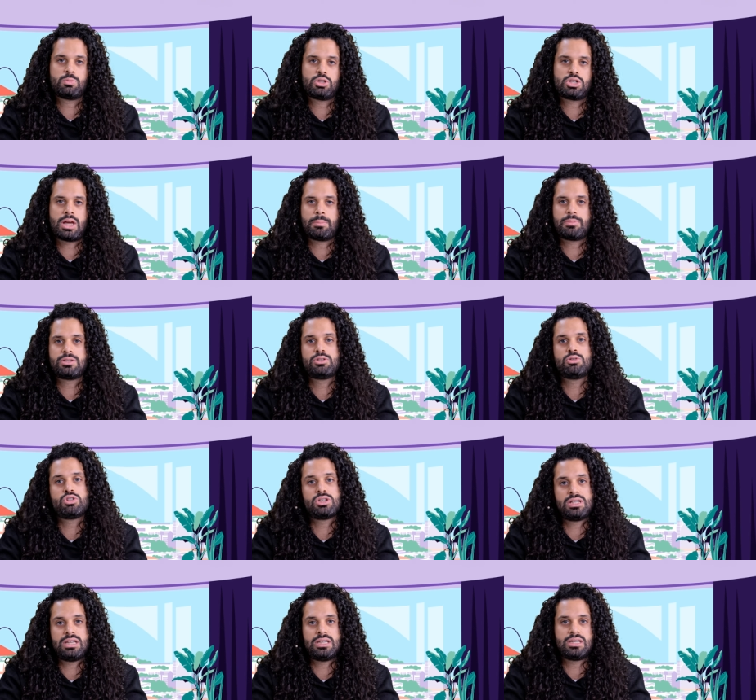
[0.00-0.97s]
which happens
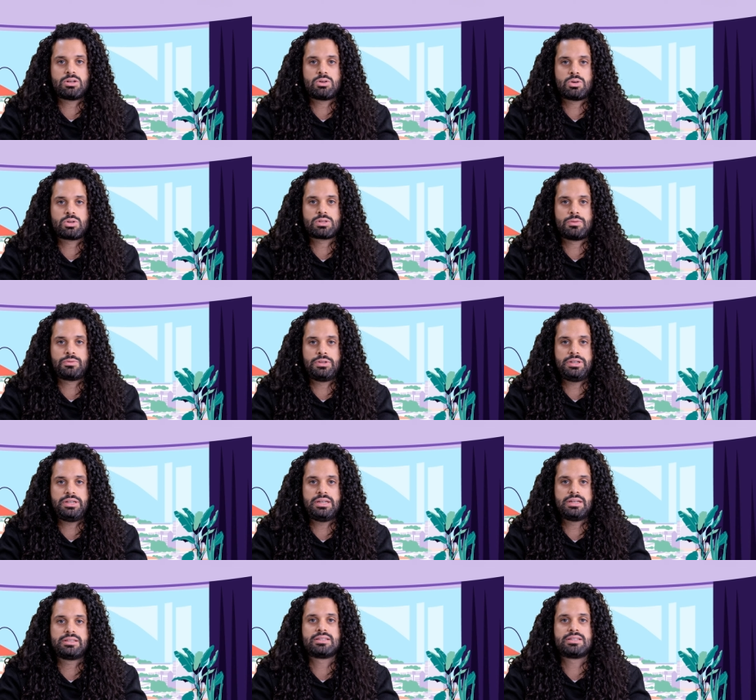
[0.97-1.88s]
usually in the course of the year.